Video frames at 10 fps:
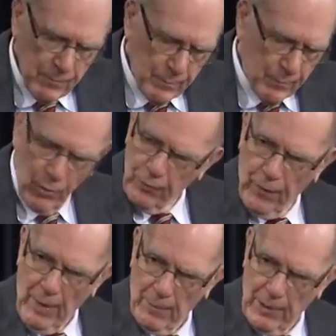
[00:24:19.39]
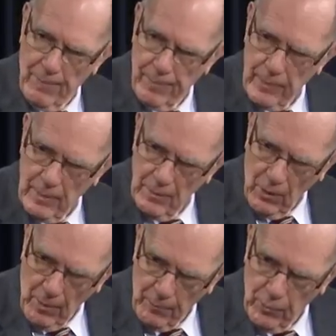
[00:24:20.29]
Bush family
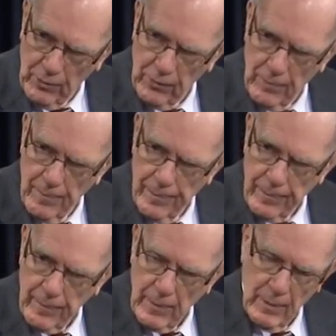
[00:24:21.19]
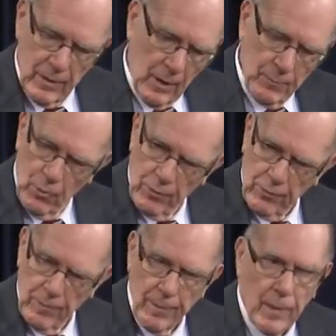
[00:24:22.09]
operation, young Bush,
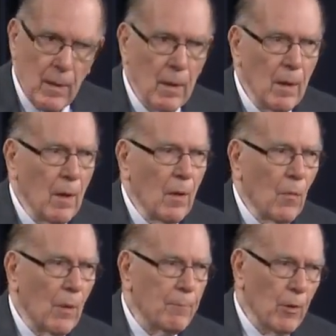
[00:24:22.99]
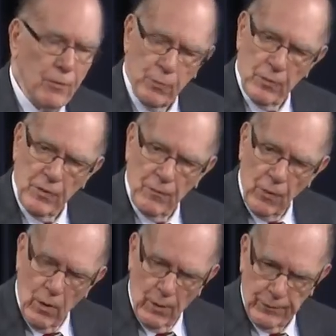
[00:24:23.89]
what Bush was
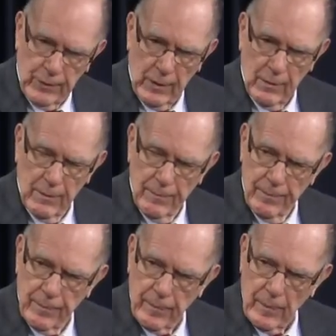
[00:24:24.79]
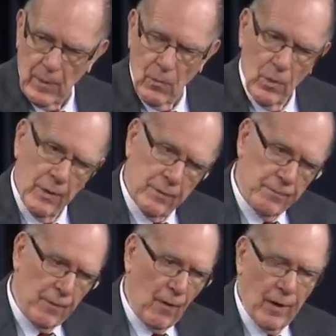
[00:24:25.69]
involved in with
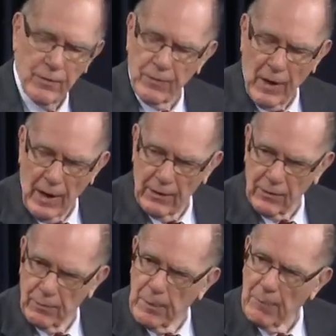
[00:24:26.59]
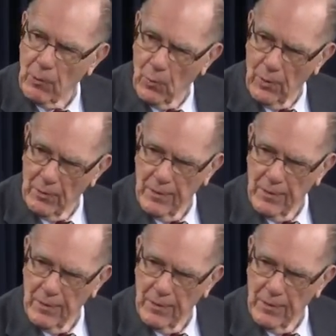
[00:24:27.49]
various kinds of people who were